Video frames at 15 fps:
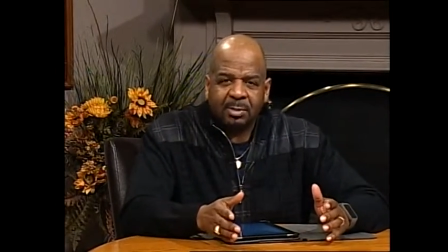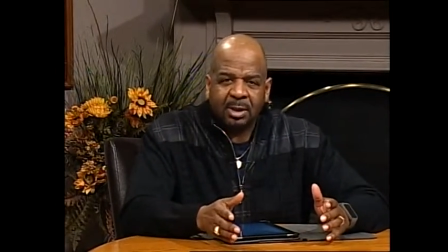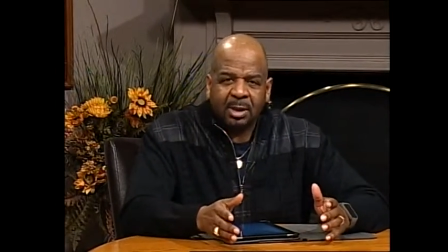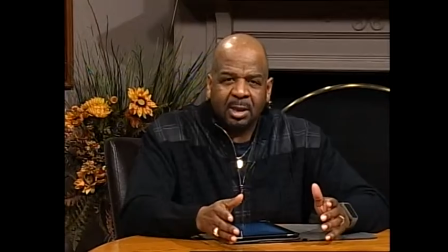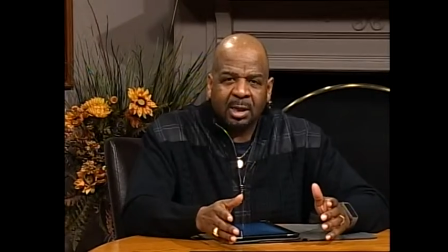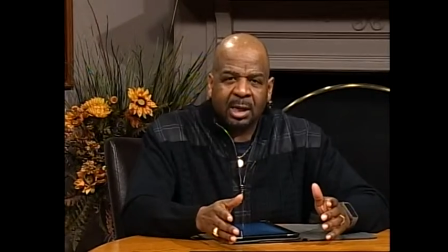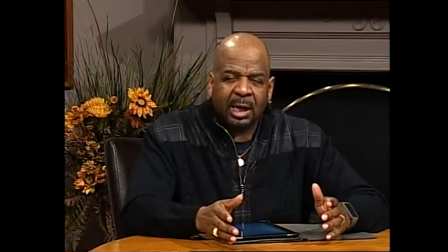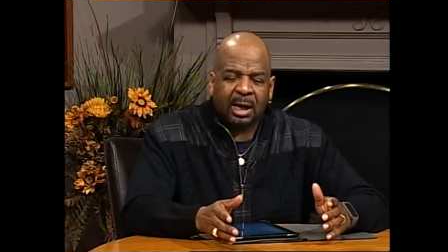
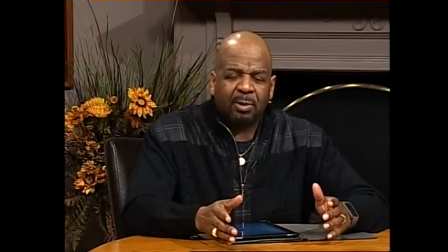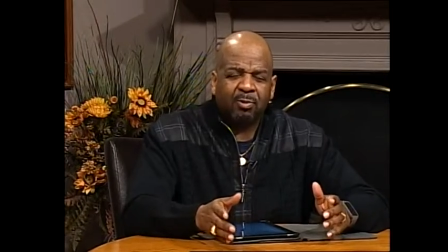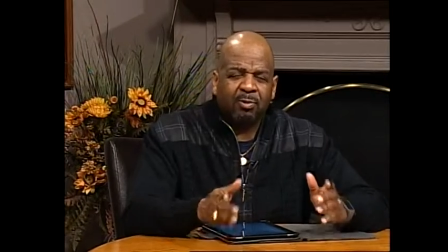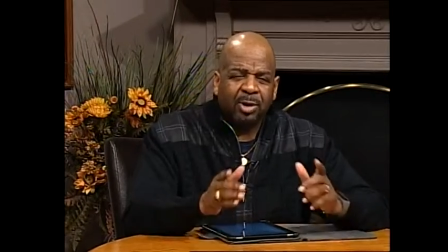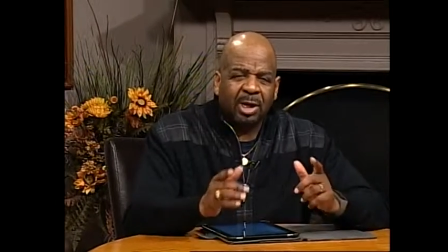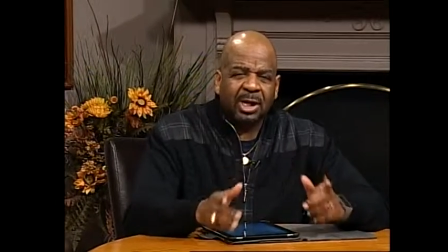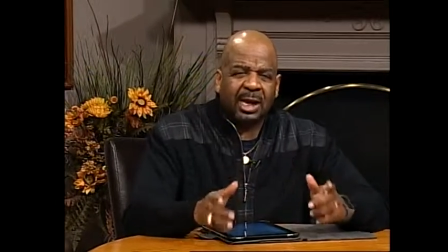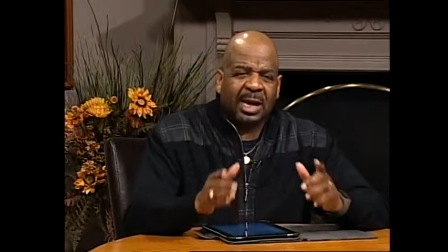Yeah. And yeah.
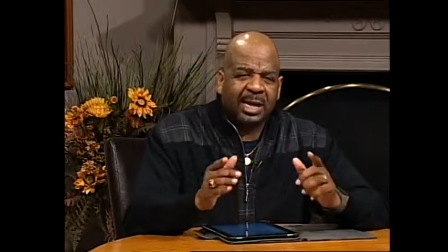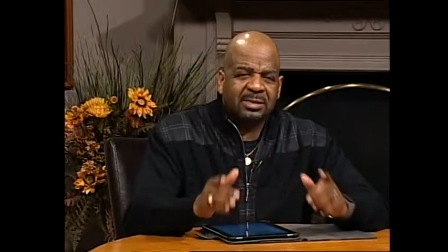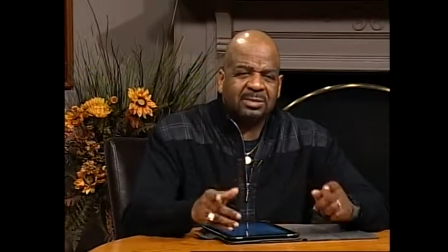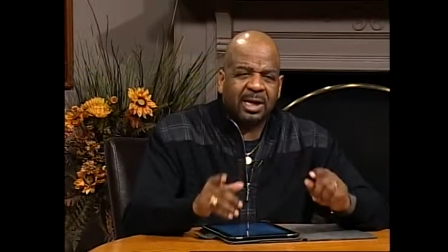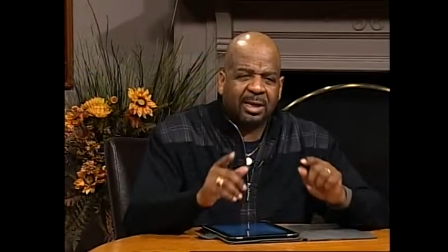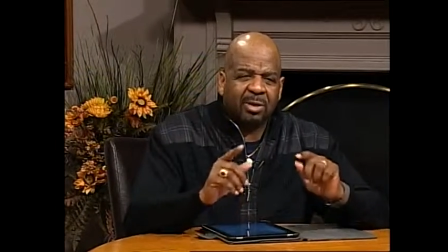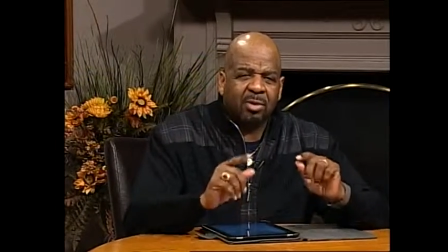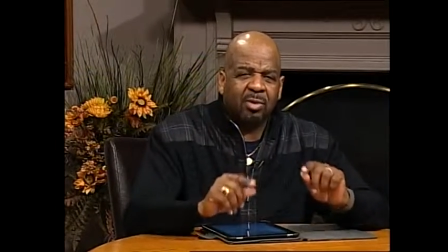realize
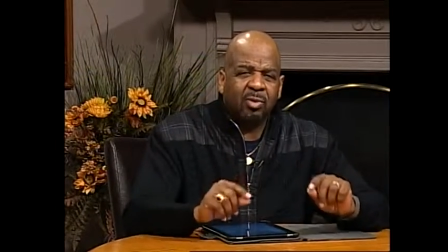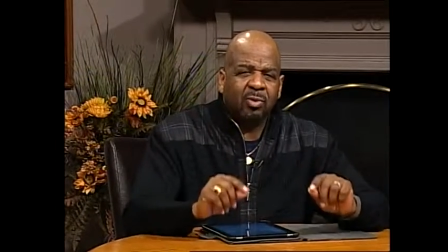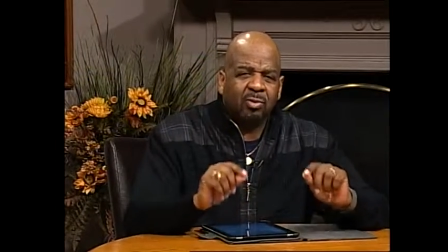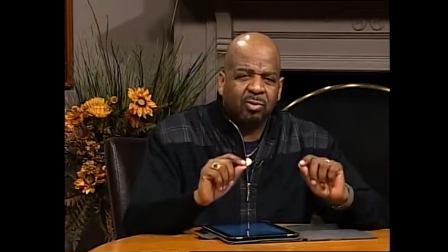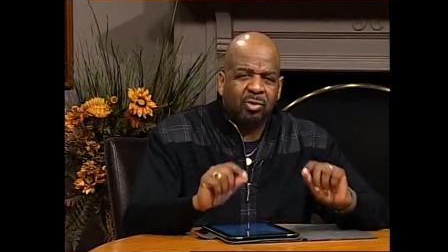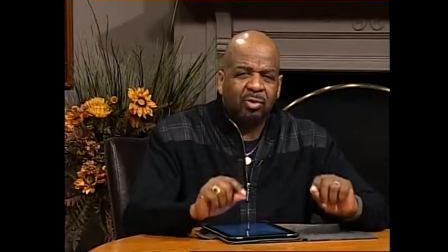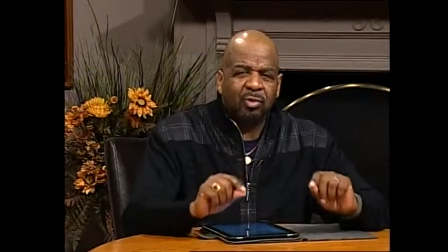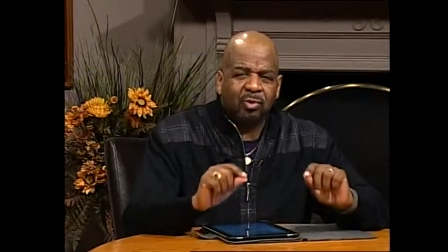that you
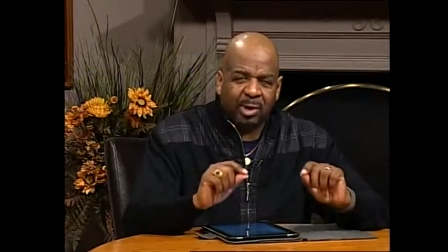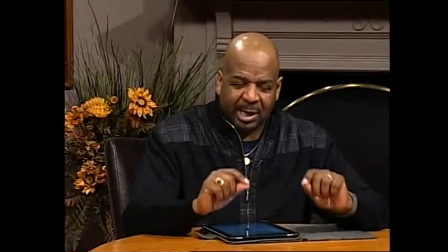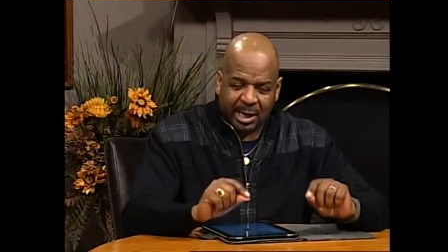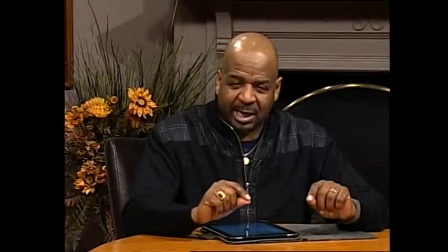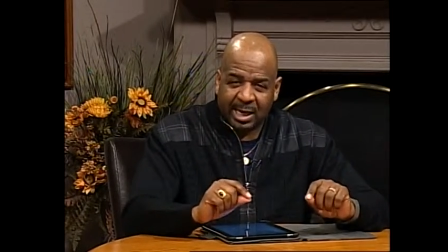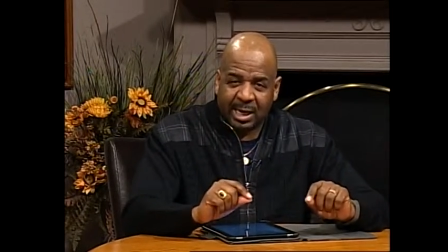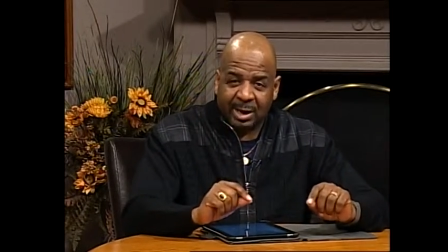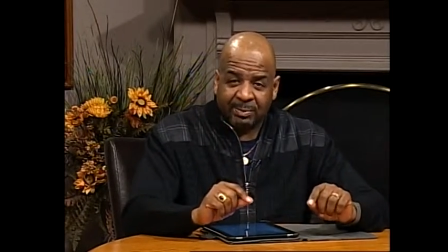do
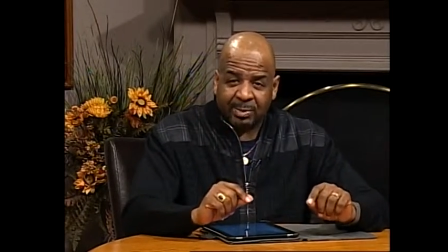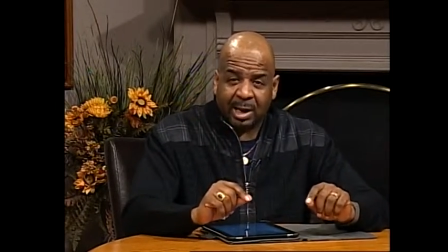have